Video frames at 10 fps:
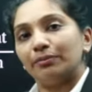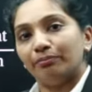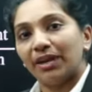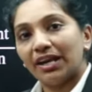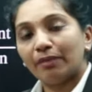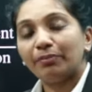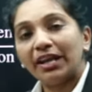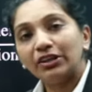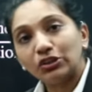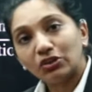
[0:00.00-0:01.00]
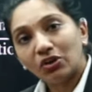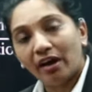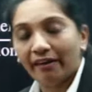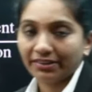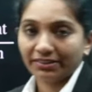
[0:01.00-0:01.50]
made up into
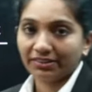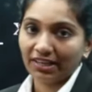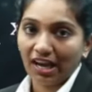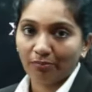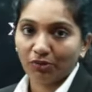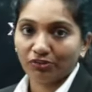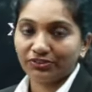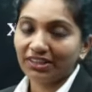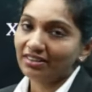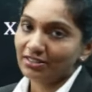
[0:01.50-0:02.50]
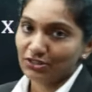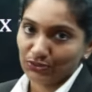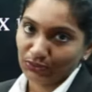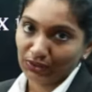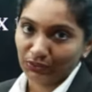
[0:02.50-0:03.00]
100 gram of the
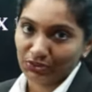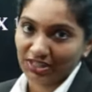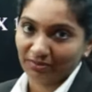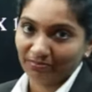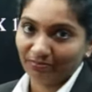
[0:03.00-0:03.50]
solution.